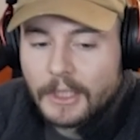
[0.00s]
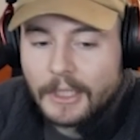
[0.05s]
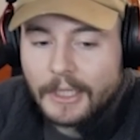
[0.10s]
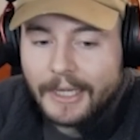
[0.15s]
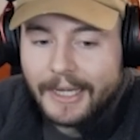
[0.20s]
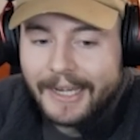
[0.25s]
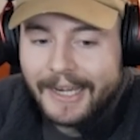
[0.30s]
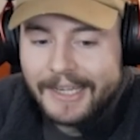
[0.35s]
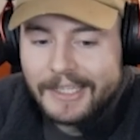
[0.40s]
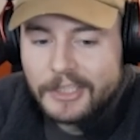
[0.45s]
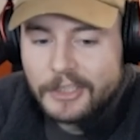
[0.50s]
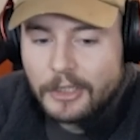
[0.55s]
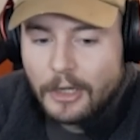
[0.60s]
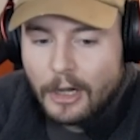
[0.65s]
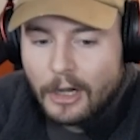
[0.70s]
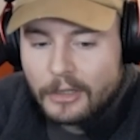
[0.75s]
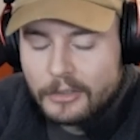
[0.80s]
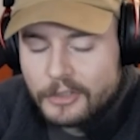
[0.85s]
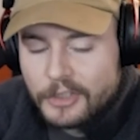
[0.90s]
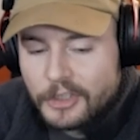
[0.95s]
It's
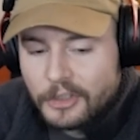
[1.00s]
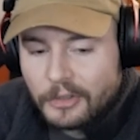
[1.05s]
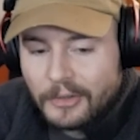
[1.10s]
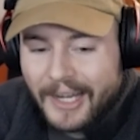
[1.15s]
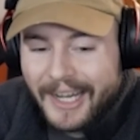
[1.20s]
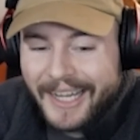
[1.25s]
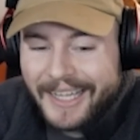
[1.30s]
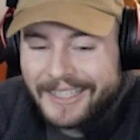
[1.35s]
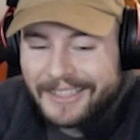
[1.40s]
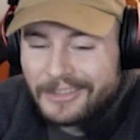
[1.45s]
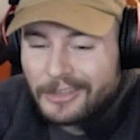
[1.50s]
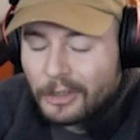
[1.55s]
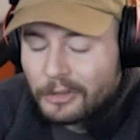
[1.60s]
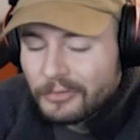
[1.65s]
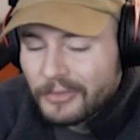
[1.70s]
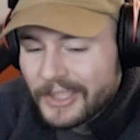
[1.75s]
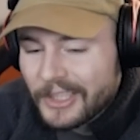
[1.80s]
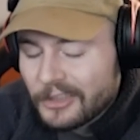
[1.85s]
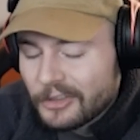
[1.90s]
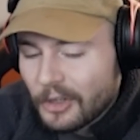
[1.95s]
gone, so I
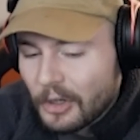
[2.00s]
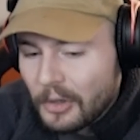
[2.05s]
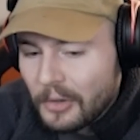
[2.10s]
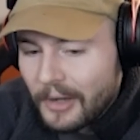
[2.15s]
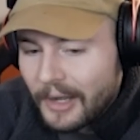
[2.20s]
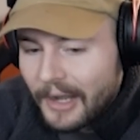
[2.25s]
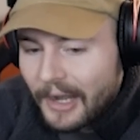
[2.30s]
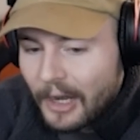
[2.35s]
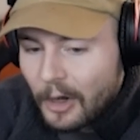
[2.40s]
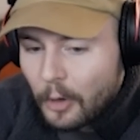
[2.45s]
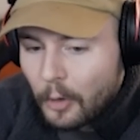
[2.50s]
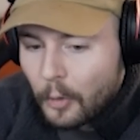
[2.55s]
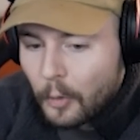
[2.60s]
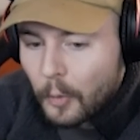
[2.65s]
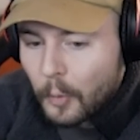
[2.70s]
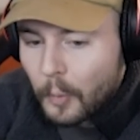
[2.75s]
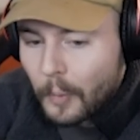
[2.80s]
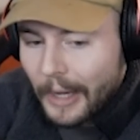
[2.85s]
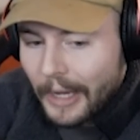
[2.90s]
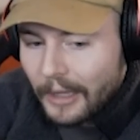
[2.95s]
don't really know
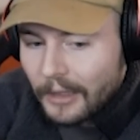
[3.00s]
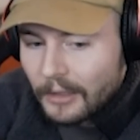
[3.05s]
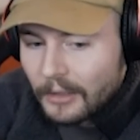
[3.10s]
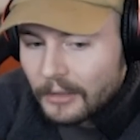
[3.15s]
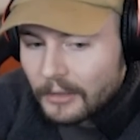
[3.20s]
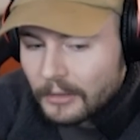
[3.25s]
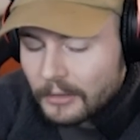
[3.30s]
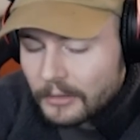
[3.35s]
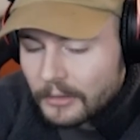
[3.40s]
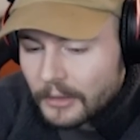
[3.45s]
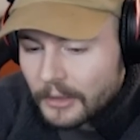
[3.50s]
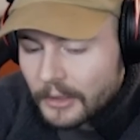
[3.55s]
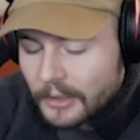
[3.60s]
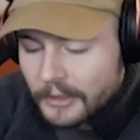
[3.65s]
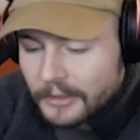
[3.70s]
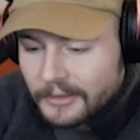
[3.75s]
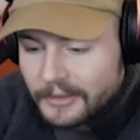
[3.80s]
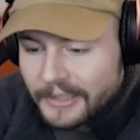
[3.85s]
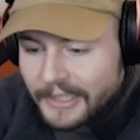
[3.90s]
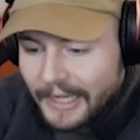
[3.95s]
how well
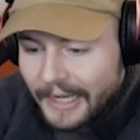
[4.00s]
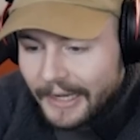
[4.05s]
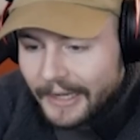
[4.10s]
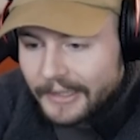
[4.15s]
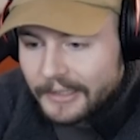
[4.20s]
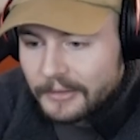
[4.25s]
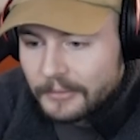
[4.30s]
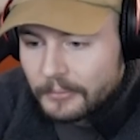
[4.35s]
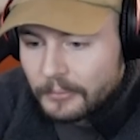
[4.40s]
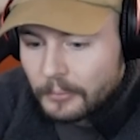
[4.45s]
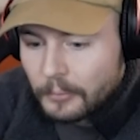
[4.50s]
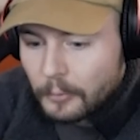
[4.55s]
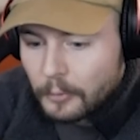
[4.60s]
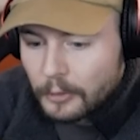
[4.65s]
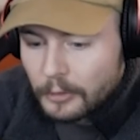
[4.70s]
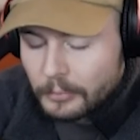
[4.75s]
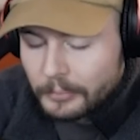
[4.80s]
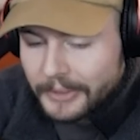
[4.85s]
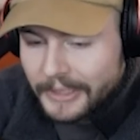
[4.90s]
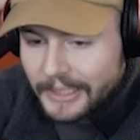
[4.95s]
the item
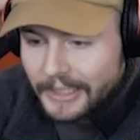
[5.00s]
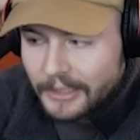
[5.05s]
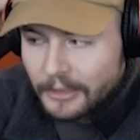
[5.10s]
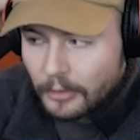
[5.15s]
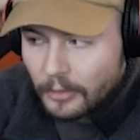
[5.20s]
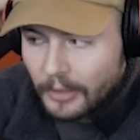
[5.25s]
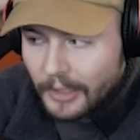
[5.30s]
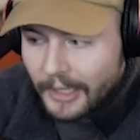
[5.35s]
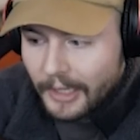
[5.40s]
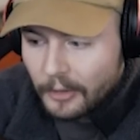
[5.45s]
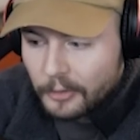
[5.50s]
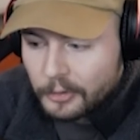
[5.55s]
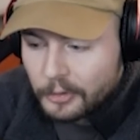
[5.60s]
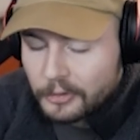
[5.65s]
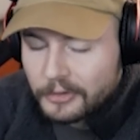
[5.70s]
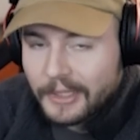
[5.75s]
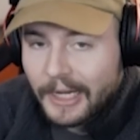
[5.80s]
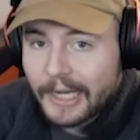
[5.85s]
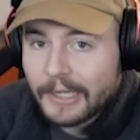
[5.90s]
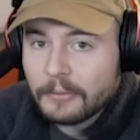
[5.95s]
will be or how
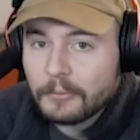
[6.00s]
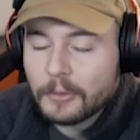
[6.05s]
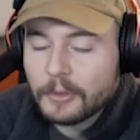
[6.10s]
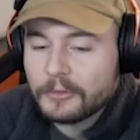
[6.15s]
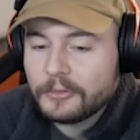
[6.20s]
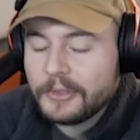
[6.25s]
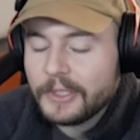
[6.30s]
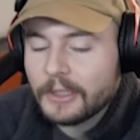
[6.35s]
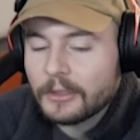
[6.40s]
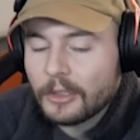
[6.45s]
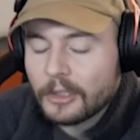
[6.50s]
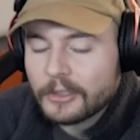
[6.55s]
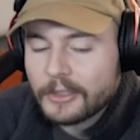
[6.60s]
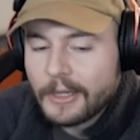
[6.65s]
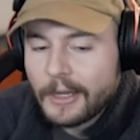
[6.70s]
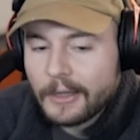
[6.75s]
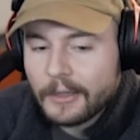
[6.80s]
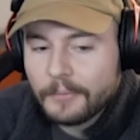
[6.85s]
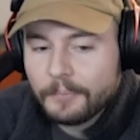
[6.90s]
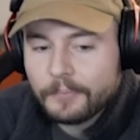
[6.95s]
good the item will feel on
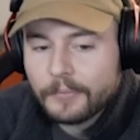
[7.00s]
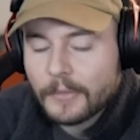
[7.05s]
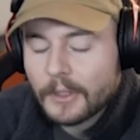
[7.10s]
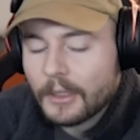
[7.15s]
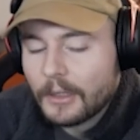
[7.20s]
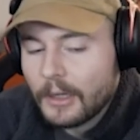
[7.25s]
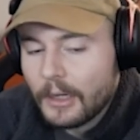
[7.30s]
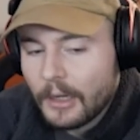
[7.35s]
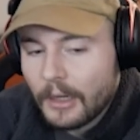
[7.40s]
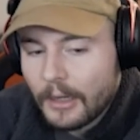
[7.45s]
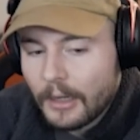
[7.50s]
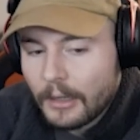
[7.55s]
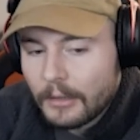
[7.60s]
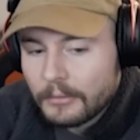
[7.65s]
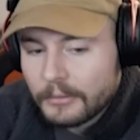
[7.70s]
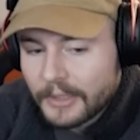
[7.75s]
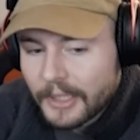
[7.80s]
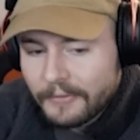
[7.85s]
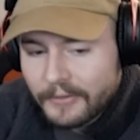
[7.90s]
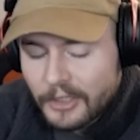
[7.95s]
Kayle.
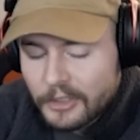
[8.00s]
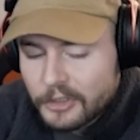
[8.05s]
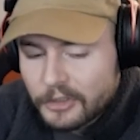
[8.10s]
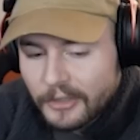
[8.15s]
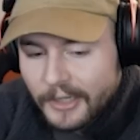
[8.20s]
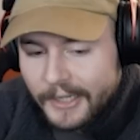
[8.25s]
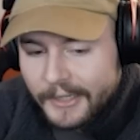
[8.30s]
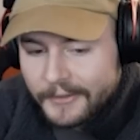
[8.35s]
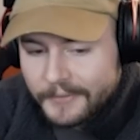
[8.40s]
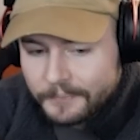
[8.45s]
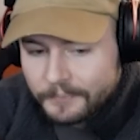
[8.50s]
Give it a try.